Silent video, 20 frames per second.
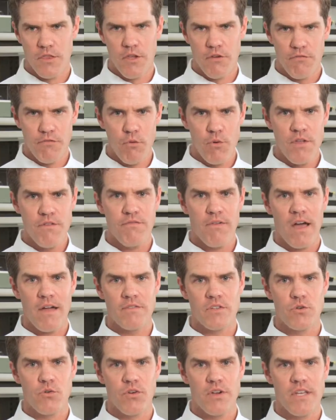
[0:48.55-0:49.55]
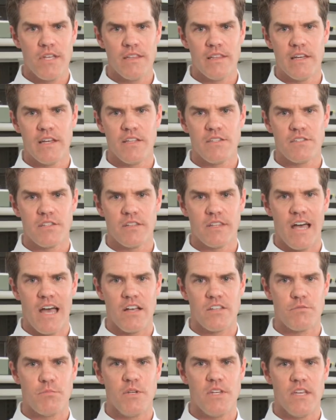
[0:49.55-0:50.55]
The 45-degree lens
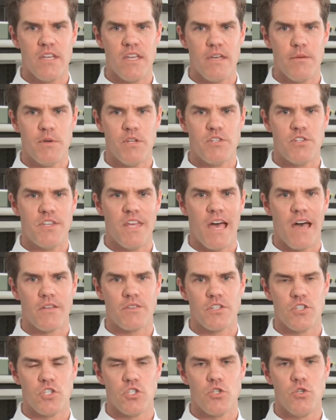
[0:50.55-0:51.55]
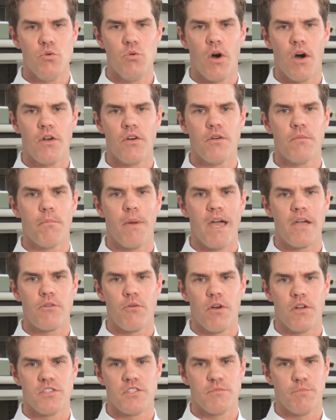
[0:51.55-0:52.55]
allows me to image down to 200
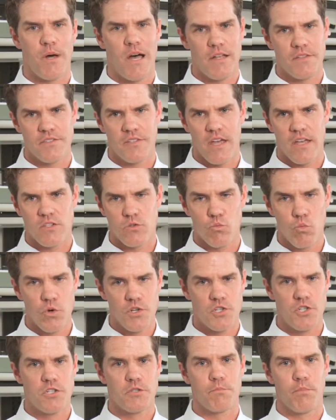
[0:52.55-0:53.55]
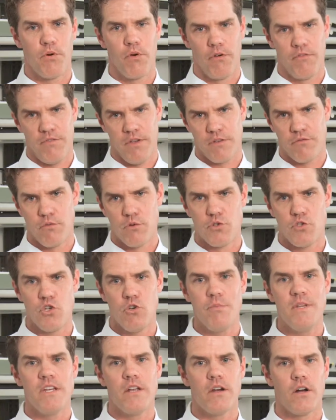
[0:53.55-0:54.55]
micron spot size, which is perfect for
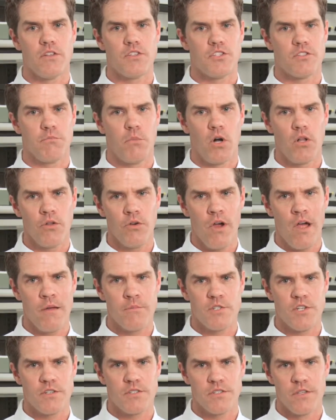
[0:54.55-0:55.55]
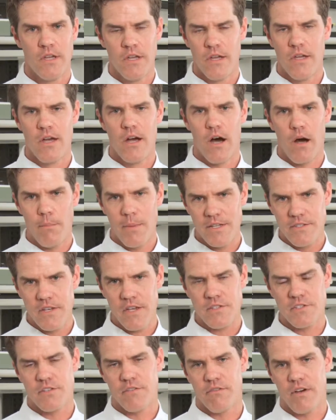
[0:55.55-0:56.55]
zooming in on smaller objects on my
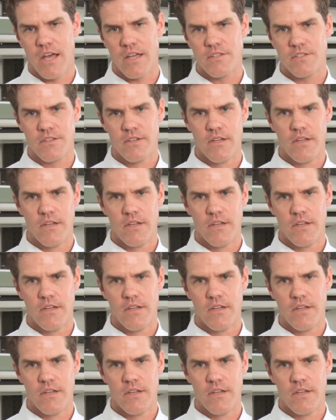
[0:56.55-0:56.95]
test device.